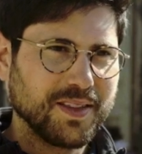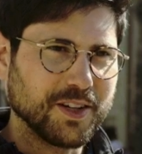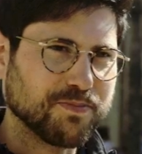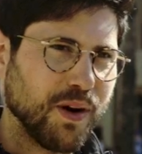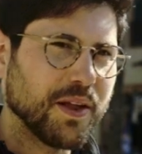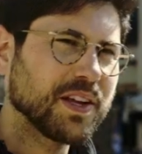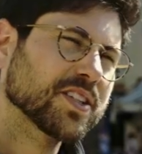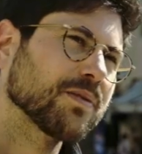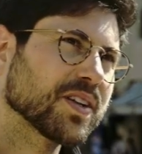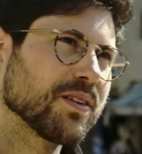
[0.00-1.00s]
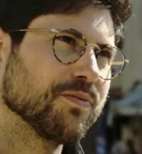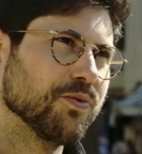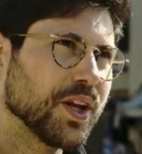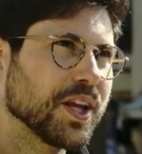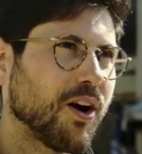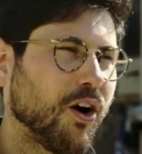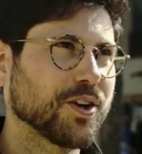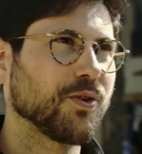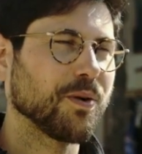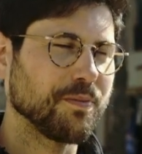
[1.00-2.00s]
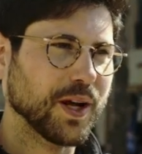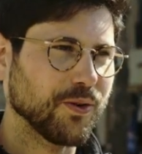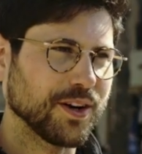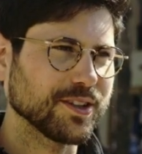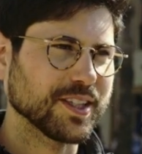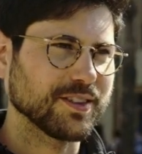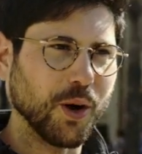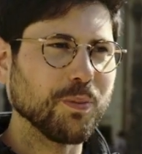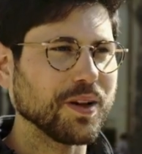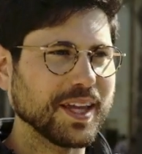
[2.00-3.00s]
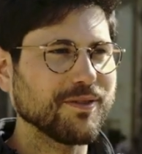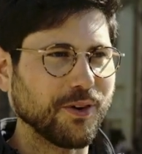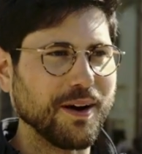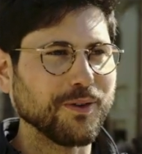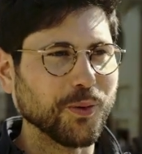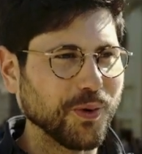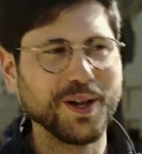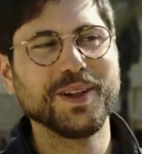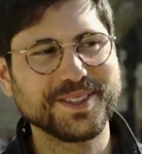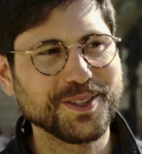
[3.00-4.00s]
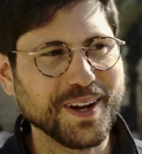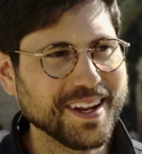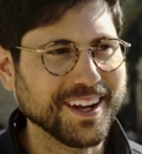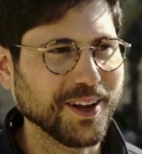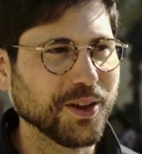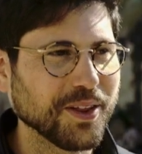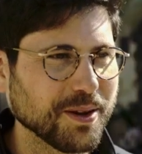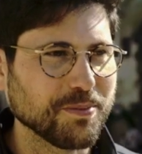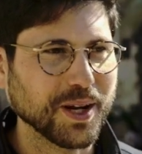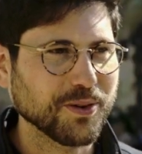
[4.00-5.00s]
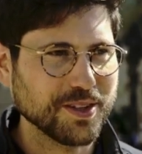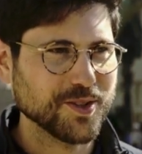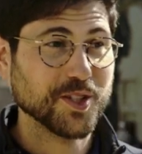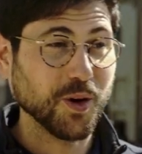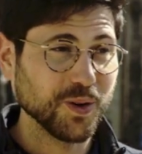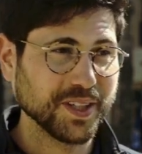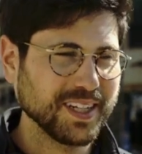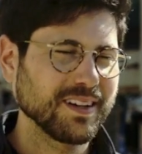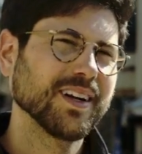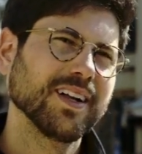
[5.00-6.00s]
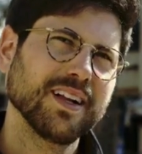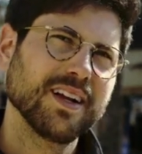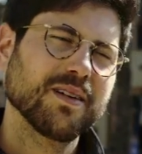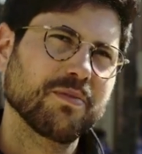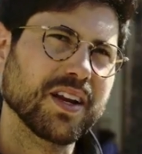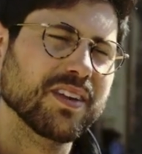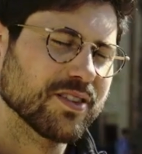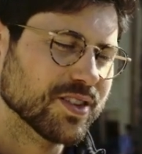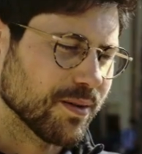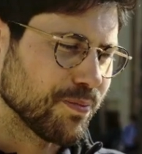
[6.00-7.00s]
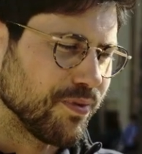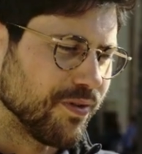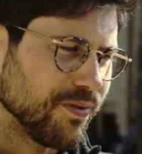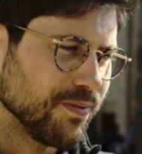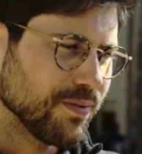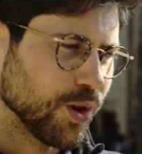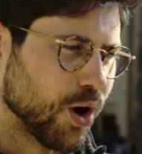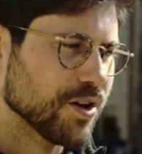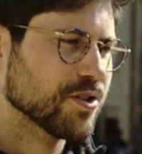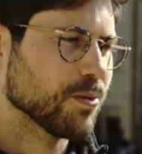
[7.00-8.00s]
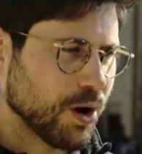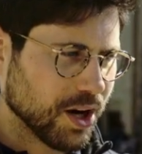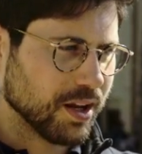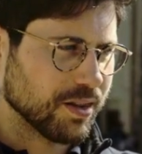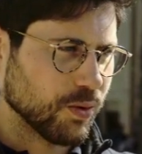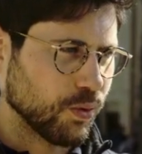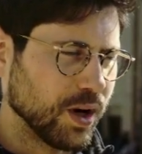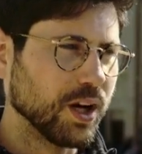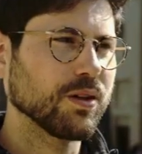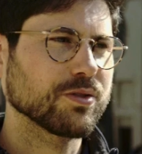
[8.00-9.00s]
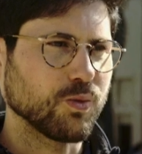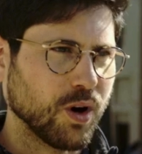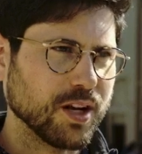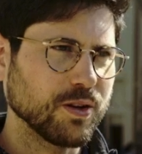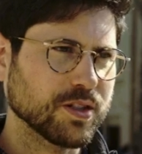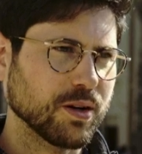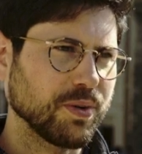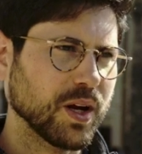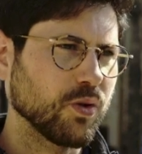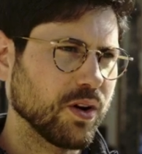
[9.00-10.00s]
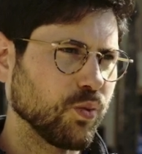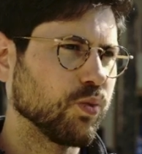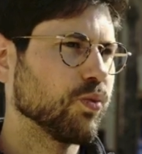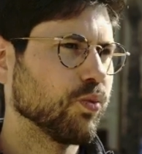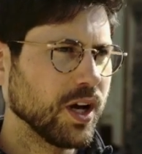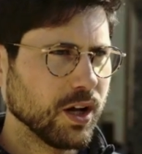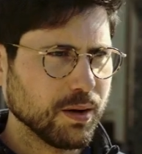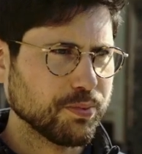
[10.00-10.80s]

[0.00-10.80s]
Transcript: there's probably a subset of really hardcore Bitcoiners that don't believe or ever will do anything other than the Bitcoin, they just hold it. But I think there's a larger market that will want to use their Bitcoin, will